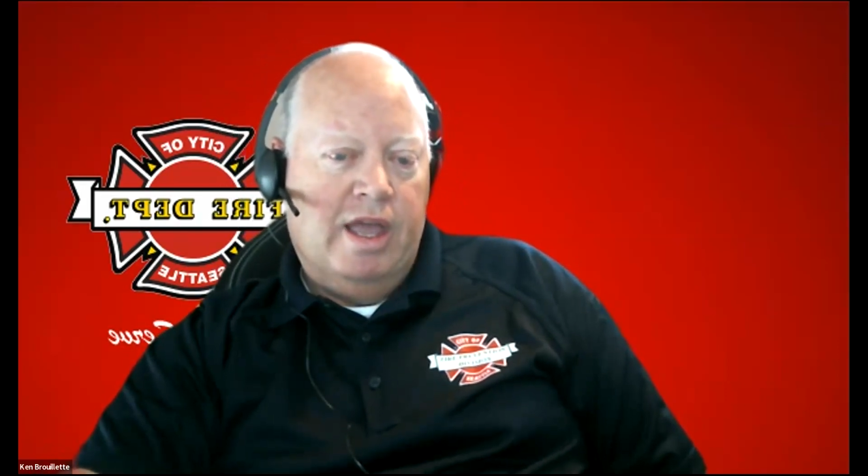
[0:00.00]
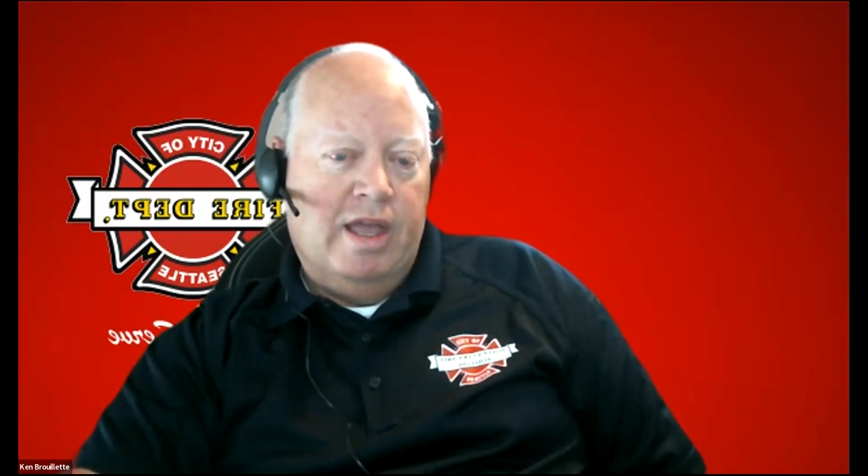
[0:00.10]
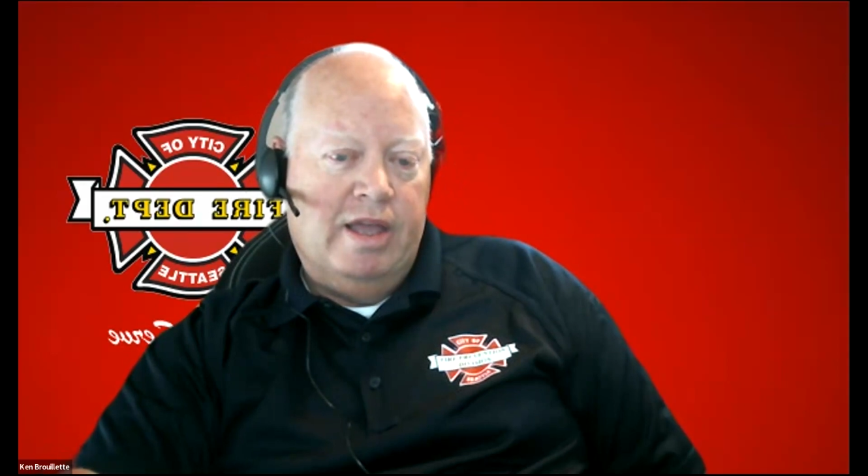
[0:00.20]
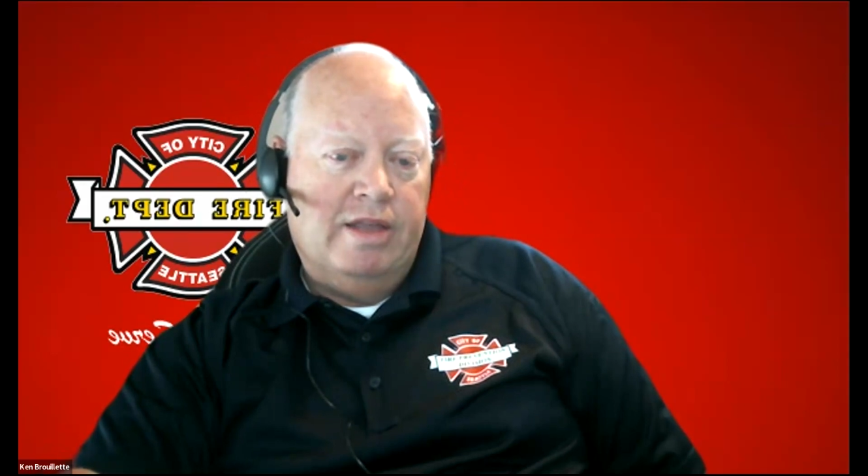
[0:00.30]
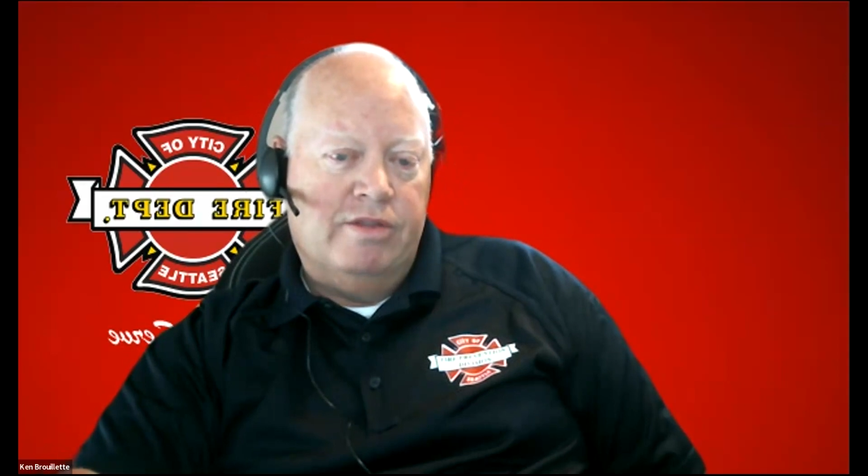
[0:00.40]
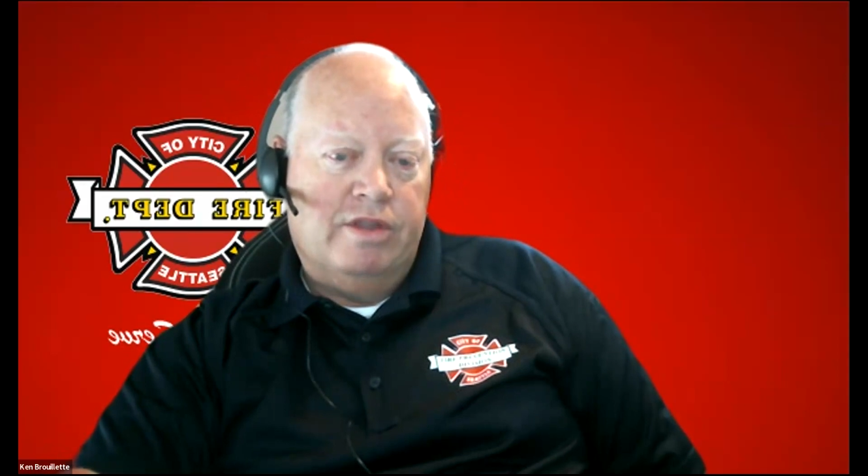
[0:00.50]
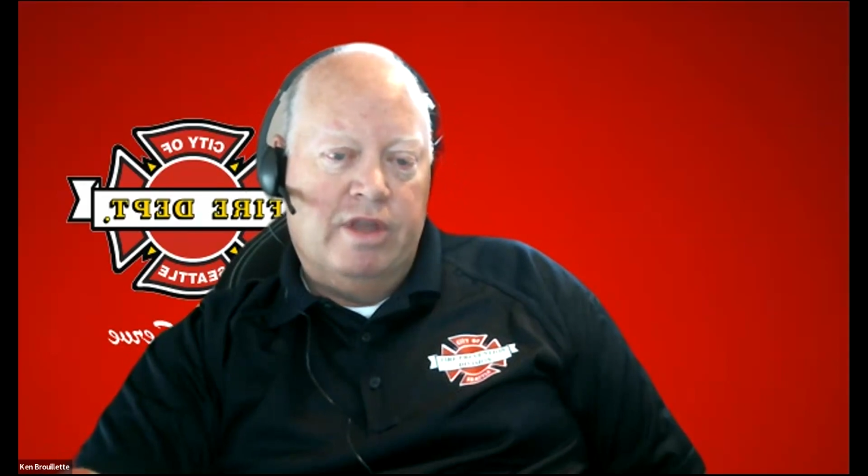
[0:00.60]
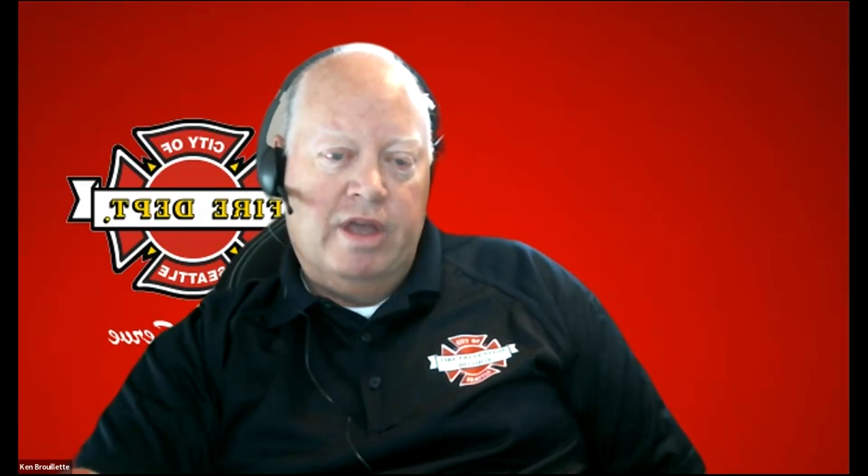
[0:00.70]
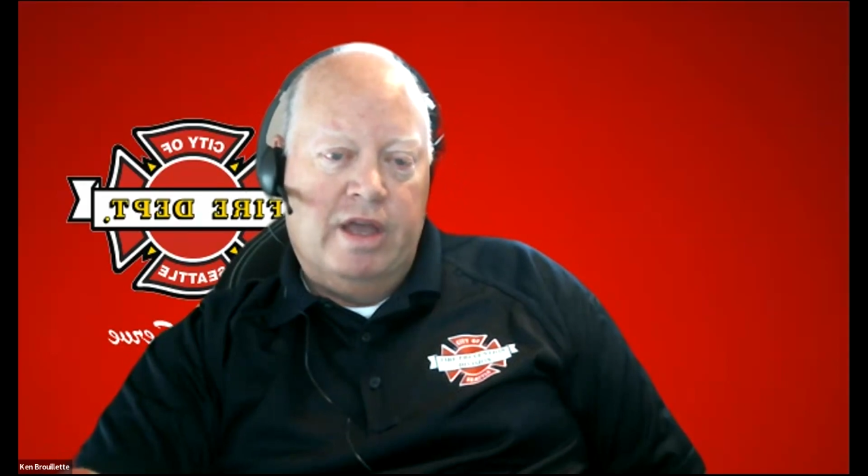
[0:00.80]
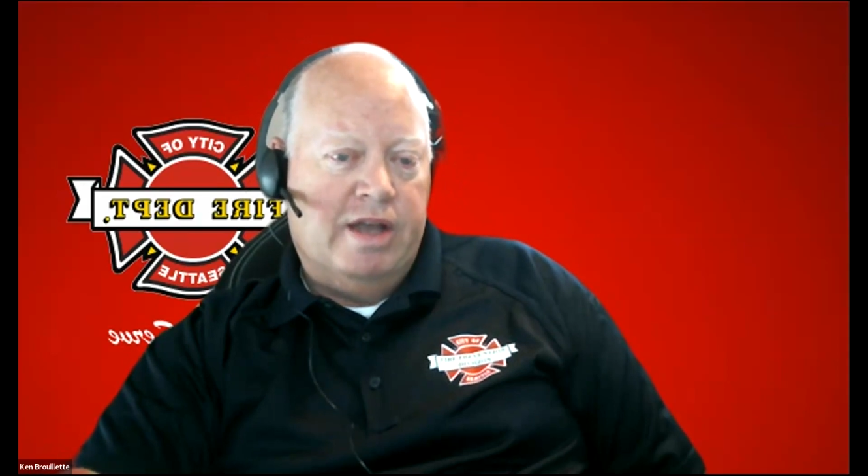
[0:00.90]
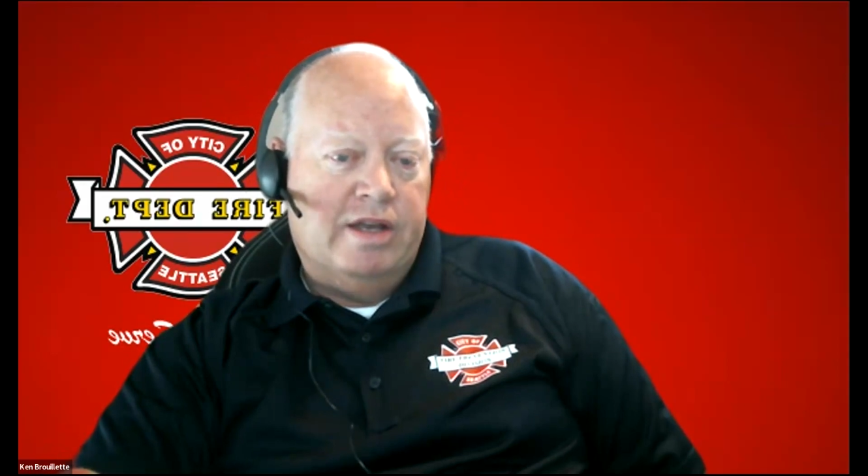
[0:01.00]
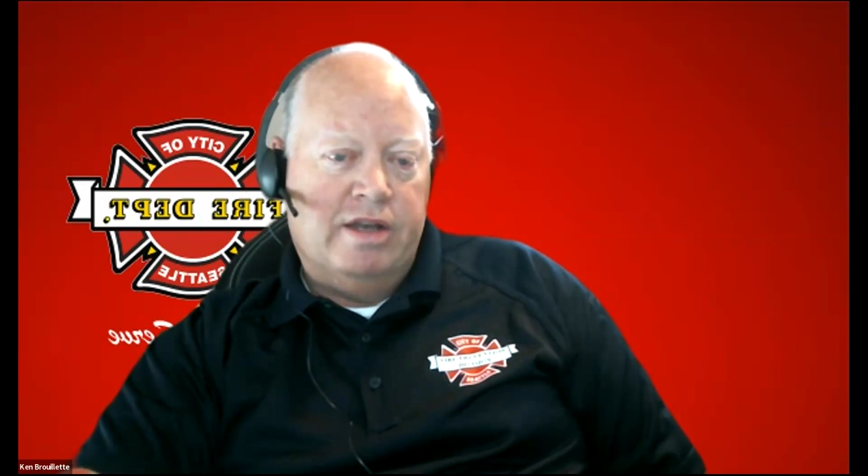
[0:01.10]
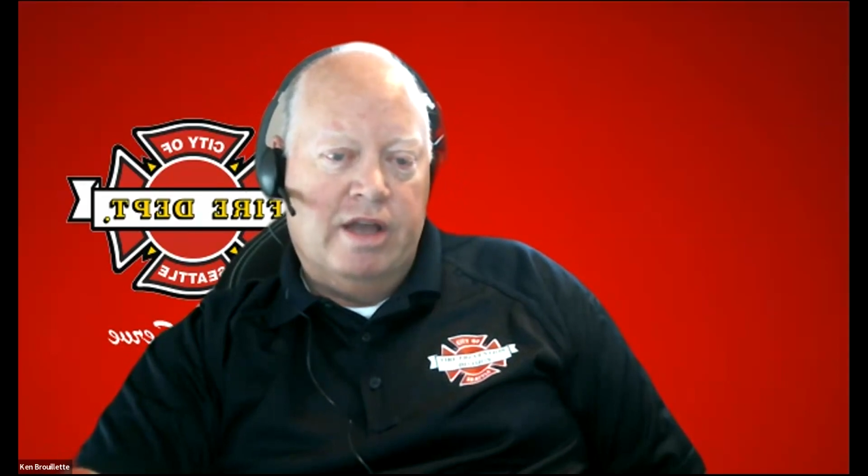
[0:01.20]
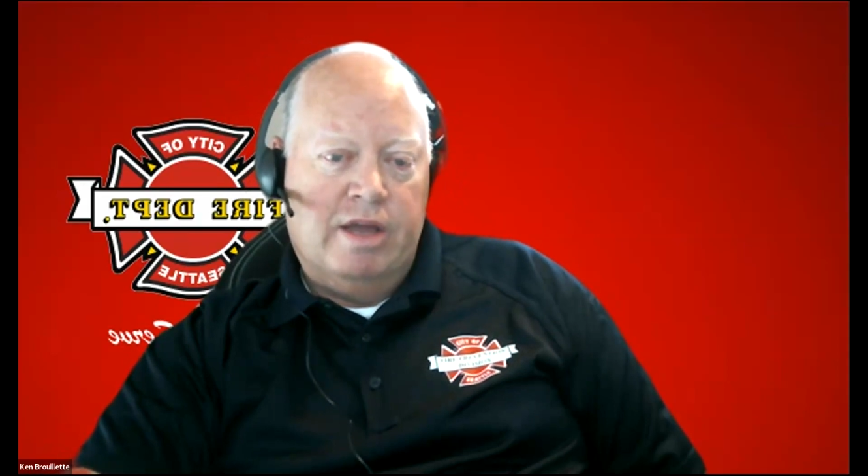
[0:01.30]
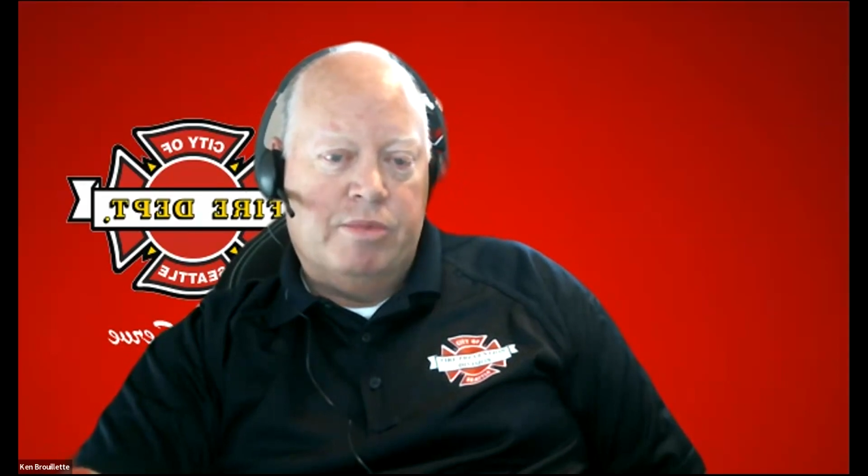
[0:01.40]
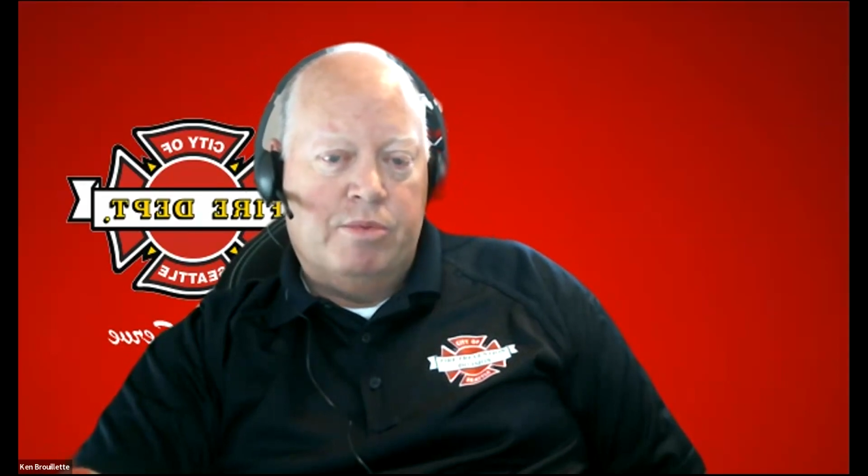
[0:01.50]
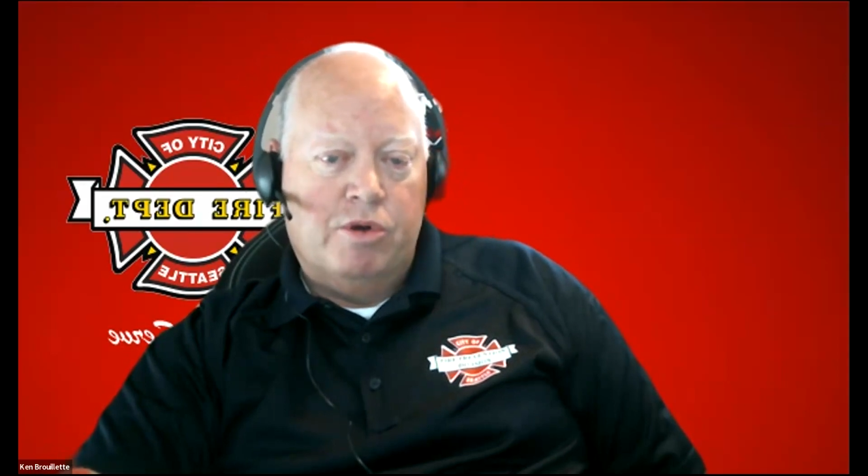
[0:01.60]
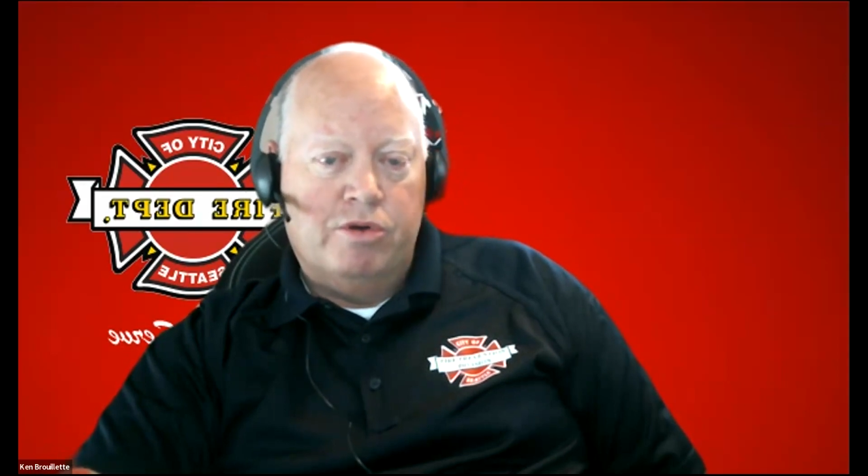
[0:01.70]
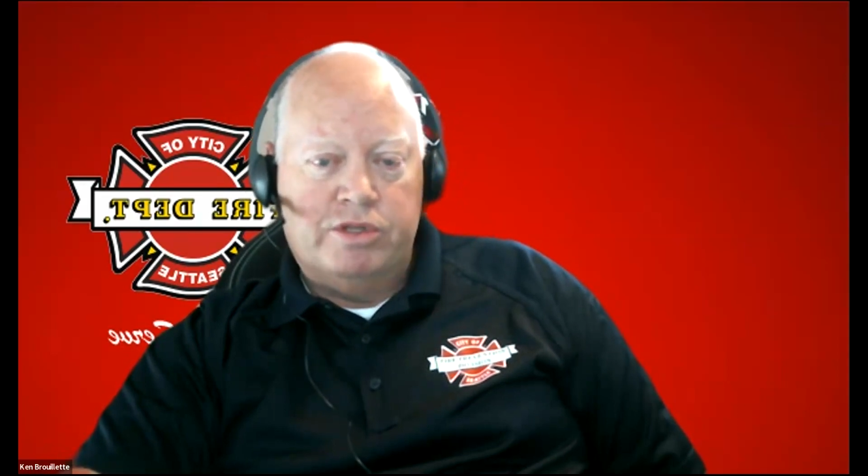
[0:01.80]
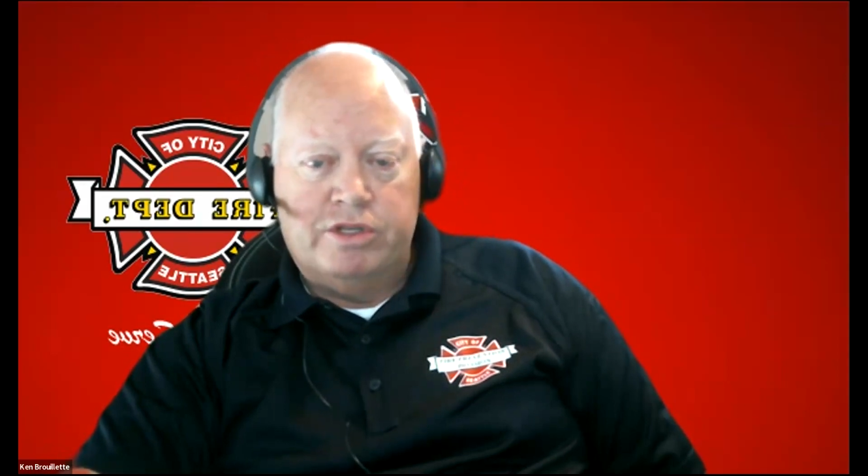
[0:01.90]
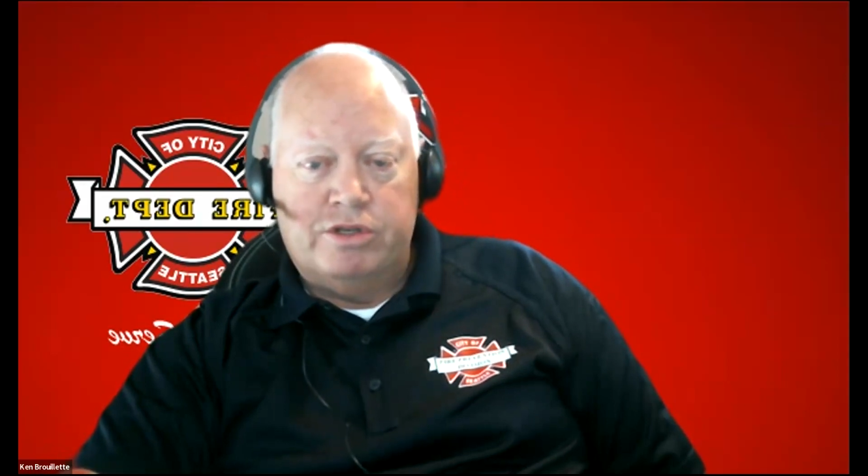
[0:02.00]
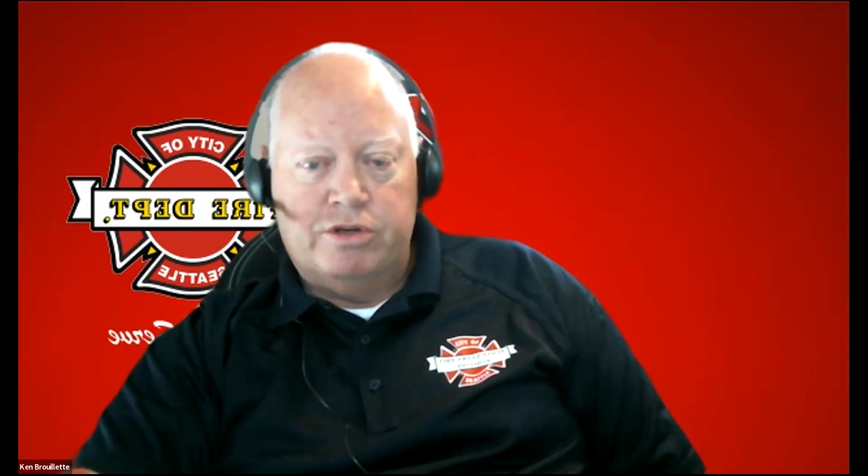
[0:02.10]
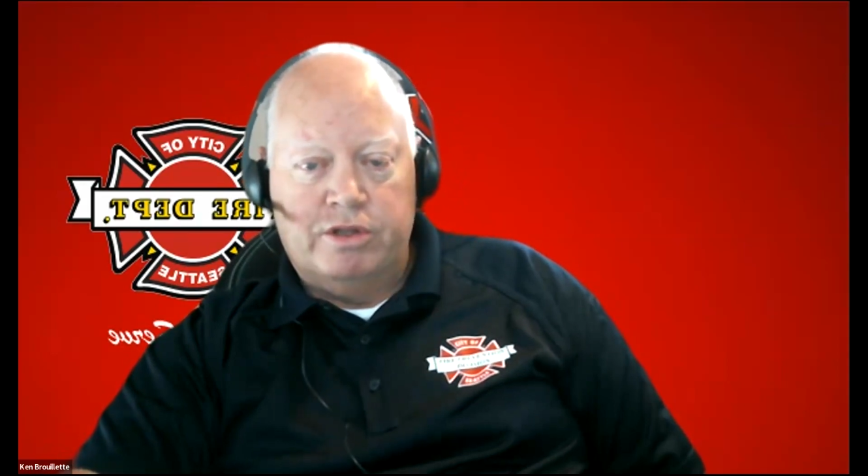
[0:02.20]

And I did not propose this